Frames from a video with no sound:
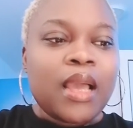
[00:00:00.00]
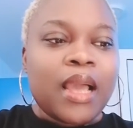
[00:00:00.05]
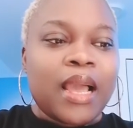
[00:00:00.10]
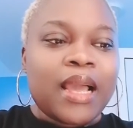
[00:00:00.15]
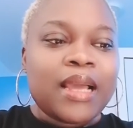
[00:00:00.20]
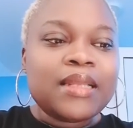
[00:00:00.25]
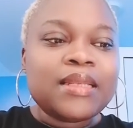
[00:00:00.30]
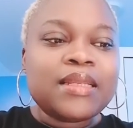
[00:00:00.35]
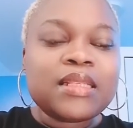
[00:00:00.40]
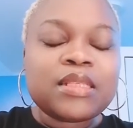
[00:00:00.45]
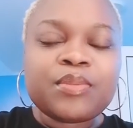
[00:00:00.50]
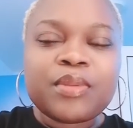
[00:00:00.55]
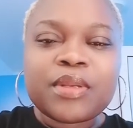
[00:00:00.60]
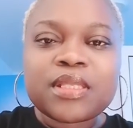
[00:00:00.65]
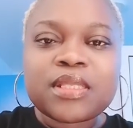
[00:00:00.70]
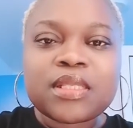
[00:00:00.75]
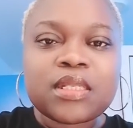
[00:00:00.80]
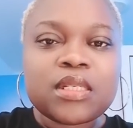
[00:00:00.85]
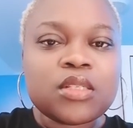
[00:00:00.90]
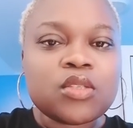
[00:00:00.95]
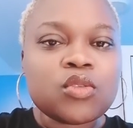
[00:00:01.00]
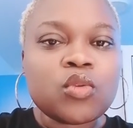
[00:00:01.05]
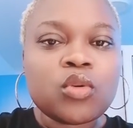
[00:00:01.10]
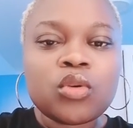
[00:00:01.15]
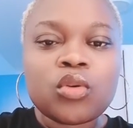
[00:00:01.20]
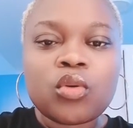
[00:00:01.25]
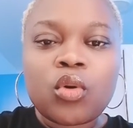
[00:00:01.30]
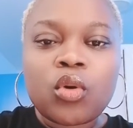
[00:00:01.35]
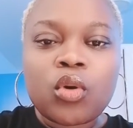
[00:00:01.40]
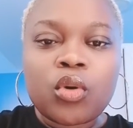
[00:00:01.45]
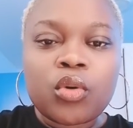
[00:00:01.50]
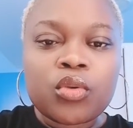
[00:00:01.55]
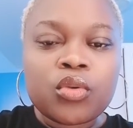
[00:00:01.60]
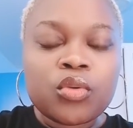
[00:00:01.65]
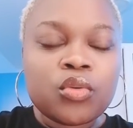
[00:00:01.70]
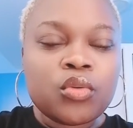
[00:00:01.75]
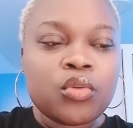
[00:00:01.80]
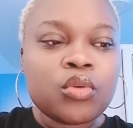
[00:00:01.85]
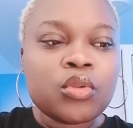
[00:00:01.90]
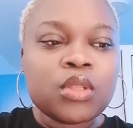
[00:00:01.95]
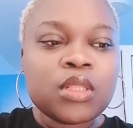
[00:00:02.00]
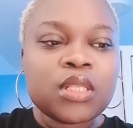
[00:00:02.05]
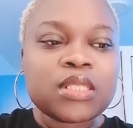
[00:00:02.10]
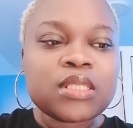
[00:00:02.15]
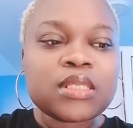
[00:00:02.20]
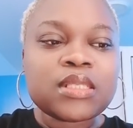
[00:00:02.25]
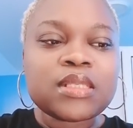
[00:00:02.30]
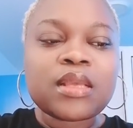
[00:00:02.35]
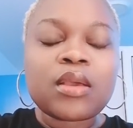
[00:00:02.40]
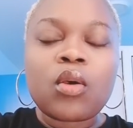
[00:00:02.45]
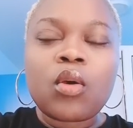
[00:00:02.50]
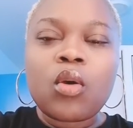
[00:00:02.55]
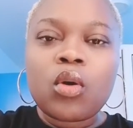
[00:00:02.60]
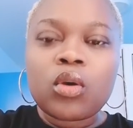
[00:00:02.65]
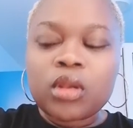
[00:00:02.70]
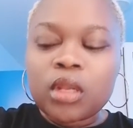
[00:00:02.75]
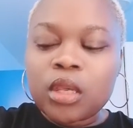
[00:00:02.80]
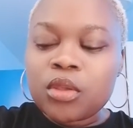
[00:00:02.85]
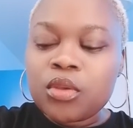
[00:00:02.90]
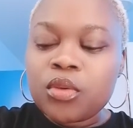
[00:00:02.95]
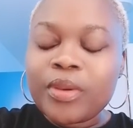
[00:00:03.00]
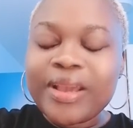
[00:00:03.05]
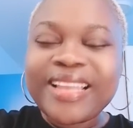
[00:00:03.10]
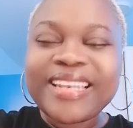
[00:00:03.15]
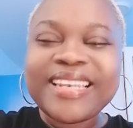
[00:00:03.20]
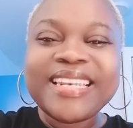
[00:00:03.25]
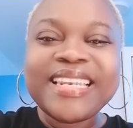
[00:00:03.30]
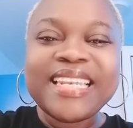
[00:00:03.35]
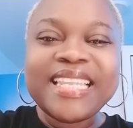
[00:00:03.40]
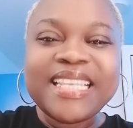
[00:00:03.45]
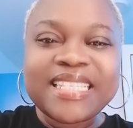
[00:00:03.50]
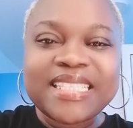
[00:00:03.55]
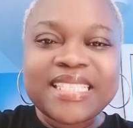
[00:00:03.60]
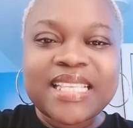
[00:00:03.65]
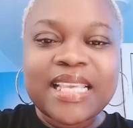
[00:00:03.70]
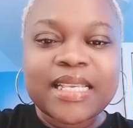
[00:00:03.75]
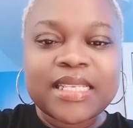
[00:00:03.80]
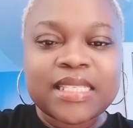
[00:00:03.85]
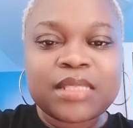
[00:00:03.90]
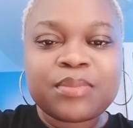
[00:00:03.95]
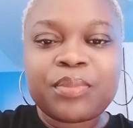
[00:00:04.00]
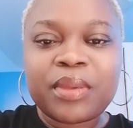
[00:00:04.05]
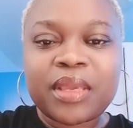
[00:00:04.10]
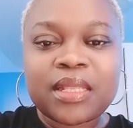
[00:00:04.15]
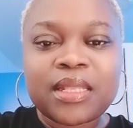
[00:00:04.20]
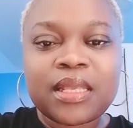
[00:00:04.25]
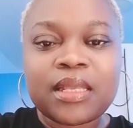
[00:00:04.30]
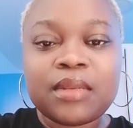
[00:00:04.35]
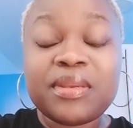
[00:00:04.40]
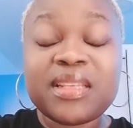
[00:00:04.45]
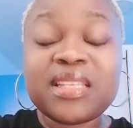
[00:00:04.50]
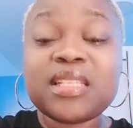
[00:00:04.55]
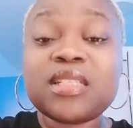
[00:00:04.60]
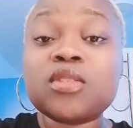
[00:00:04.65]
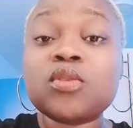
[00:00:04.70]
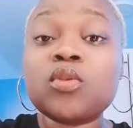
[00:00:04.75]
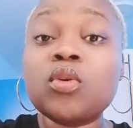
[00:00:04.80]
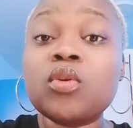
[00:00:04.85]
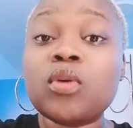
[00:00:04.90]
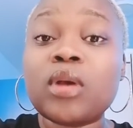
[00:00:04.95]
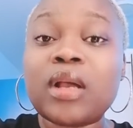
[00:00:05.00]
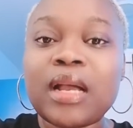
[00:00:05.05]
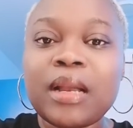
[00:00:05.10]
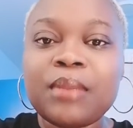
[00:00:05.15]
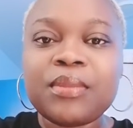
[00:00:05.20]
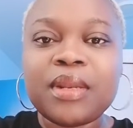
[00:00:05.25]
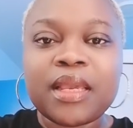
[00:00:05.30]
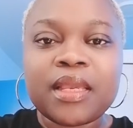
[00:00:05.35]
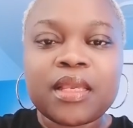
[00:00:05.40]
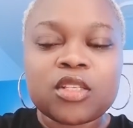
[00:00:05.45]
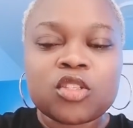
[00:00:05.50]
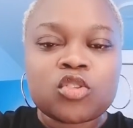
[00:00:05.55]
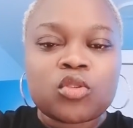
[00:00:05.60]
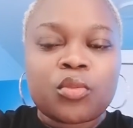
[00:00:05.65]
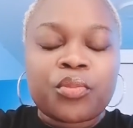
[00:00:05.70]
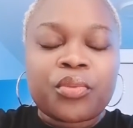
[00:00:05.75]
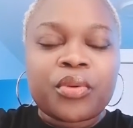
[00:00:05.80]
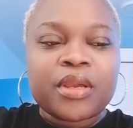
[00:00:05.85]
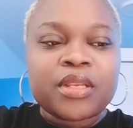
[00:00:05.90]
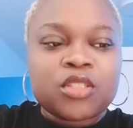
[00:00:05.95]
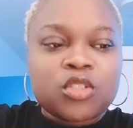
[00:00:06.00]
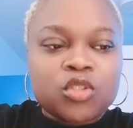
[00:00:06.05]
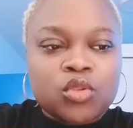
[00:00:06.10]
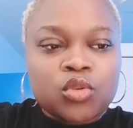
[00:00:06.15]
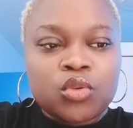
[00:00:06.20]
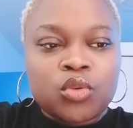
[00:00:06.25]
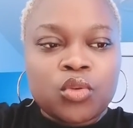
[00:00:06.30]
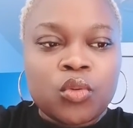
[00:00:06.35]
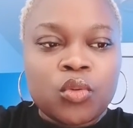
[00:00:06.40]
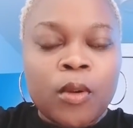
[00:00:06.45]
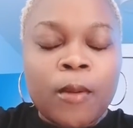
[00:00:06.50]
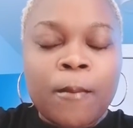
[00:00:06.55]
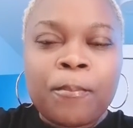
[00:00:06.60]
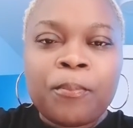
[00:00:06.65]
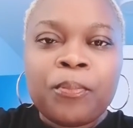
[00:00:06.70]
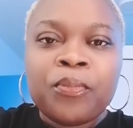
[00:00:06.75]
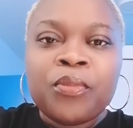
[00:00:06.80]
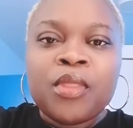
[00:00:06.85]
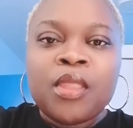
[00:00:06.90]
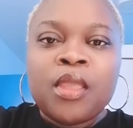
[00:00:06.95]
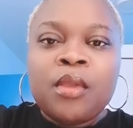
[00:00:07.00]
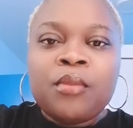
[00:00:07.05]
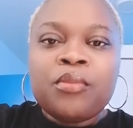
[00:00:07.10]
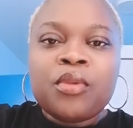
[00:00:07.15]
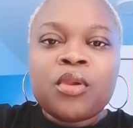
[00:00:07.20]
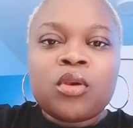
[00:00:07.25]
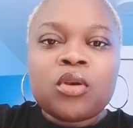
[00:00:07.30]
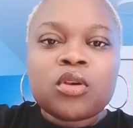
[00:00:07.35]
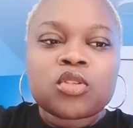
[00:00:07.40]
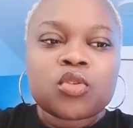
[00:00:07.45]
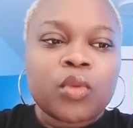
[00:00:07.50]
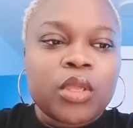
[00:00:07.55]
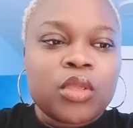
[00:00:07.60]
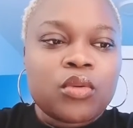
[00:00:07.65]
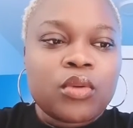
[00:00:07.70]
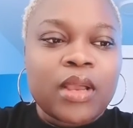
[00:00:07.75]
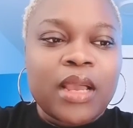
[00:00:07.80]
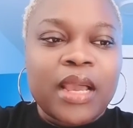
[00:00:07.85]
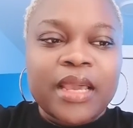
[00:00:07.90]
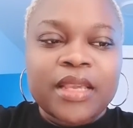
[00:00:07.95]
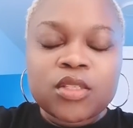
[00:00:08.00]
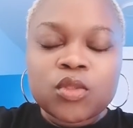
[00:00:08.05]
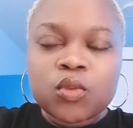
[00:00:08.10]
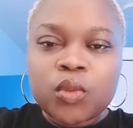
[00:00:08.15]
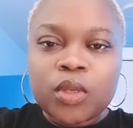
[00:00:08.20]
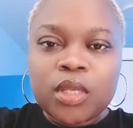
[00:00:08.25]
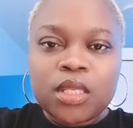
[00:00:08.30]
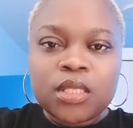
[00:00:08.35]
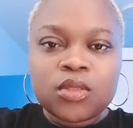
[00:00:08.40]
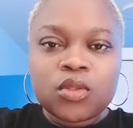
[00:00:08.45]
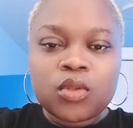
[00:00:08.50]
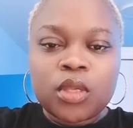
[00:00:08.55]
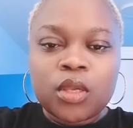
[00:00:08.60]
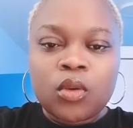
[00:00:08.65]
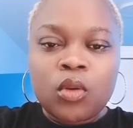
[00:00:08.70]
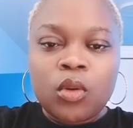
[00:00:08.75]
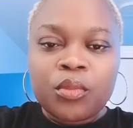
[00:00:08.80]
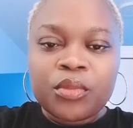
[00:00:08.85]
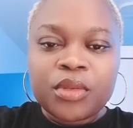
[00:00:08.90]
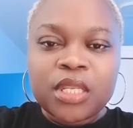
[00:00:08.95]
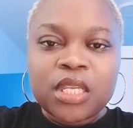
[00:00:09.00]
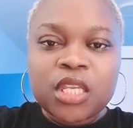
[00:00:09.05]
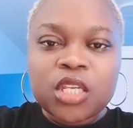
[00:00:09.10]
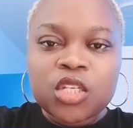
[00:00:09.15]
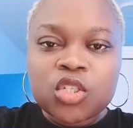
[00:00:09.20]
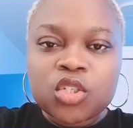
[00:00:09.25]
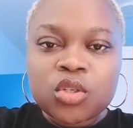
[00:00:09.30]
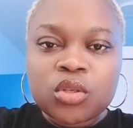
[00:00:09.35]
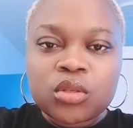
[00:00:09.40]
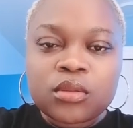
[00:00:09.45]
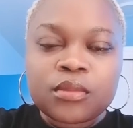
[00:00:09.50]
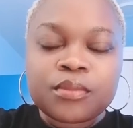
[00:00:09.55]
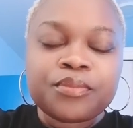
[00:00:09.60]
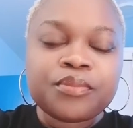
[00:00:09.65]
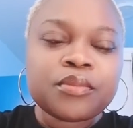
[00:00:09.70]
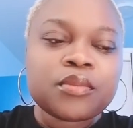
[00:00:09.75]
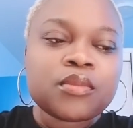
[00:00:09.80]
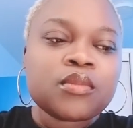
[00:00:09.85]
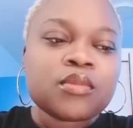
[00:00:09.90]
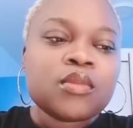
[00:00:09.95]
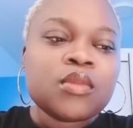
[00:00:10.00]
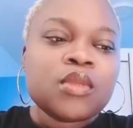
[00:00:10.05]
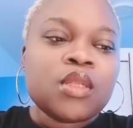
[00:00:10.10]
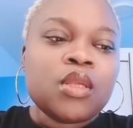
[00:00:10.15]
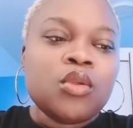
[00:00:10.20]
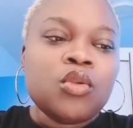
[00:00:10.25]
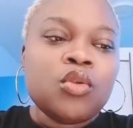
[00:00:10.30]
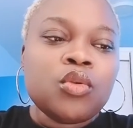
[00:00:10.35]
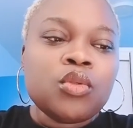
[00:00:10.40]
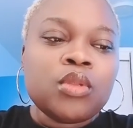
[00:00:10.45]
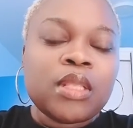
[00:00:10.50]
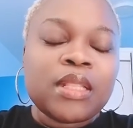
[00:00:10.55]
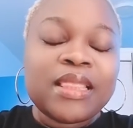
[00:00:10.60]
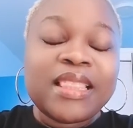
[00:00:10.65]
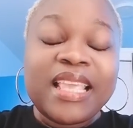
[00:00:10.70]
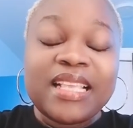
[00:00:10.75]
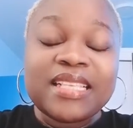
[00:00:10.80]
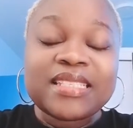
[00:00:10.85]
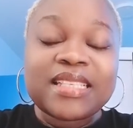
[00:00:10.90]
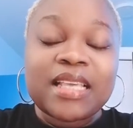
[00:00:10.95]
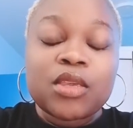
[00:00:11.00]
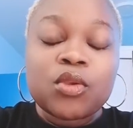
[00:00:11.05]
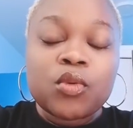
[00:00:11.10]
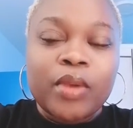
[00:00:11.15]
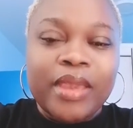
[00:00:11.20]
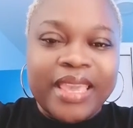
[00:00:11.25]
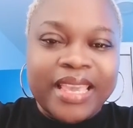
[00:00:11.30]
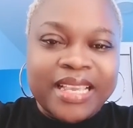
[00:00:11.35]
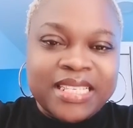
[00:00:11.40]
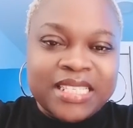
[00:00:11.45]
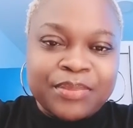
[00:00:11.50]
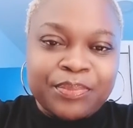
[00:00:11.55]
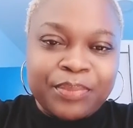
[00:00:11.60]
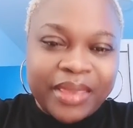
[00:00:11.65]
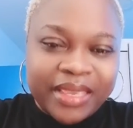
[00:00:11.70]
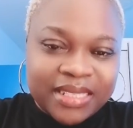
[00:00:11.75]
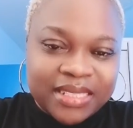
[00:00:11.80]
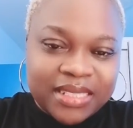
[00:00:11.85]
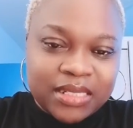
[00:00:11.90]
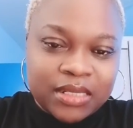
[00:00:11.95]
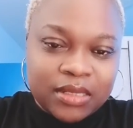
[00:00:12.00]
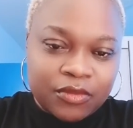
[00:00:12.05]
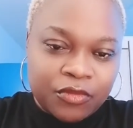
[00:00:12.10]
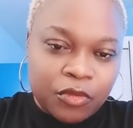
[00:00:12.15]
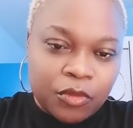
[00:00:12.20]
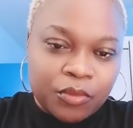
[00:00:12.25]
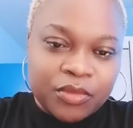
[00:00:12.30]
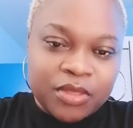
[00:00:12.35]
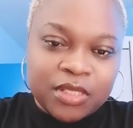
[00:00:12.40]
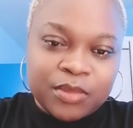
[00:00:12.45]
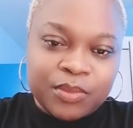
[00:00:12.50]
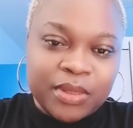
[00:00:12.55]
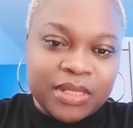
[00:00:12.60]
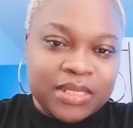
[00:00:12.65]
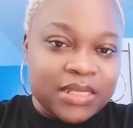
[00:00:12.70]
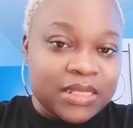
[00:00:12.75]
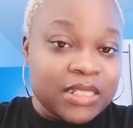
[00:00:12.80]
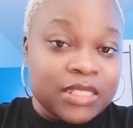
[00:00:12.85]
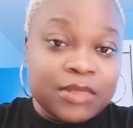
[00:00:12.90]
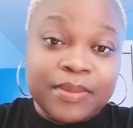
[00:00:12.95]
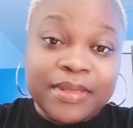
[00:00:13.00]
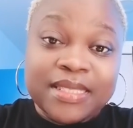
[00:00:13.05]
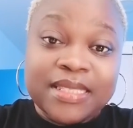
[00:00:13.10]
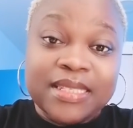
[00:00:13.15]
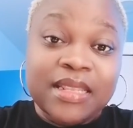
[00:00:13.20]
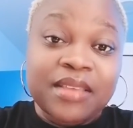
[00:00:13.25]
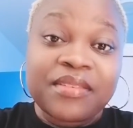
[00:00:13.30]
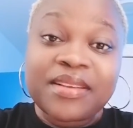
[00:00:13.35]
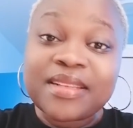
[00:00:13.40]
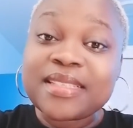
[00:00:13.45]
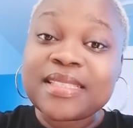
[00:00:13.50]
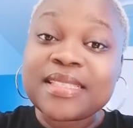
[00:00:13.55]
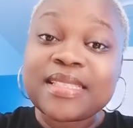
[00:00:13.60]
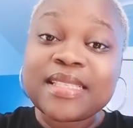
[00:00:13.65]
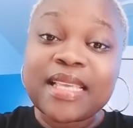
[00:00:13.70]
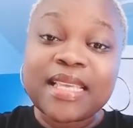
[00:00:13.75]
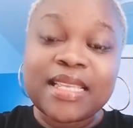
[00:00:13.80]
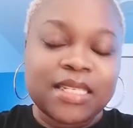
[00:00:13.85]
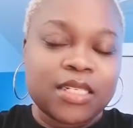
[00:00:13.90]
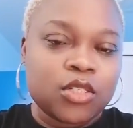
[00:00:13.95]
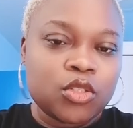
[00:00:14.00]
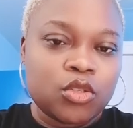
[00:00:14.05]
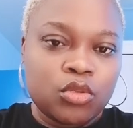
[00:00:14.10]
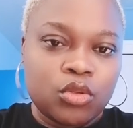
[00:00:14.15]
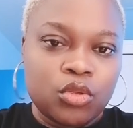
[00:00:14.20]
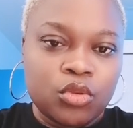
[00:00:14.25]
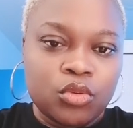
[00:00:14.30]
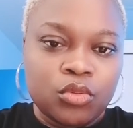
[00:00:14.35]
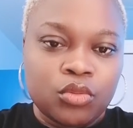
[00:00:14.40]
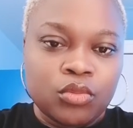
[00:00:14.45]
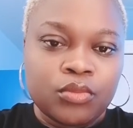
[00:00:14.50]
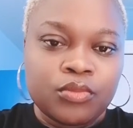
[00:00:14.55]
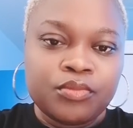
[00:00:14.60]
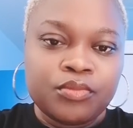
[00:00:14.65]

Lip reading: and this person is going to call you. This is a call that you are least expected, but it's going to come like a surprise to you, because when you guys were into a communication, the things that you were expecting from this person never said it to you.